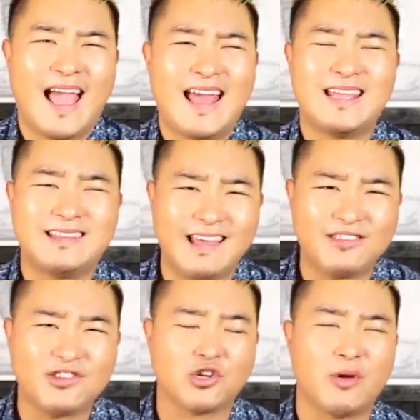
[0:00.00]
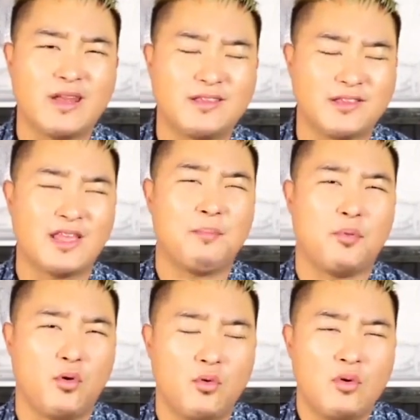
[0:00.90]
And they desecrated the
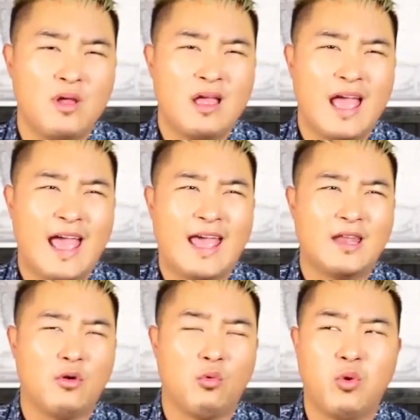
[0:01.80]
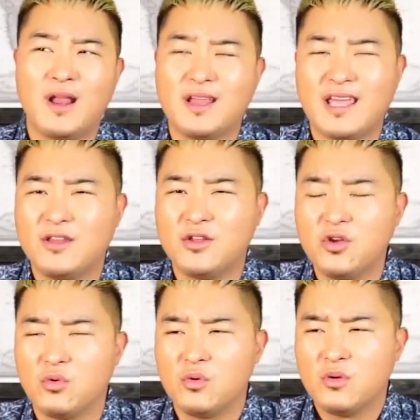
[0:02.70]
temple. And what did they
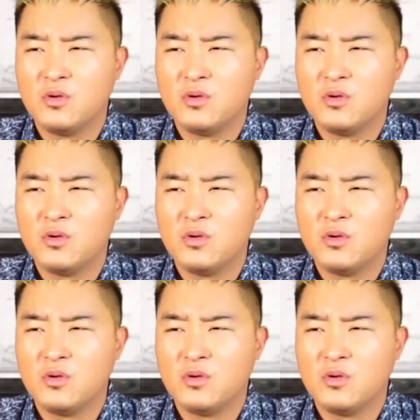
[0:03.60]
do?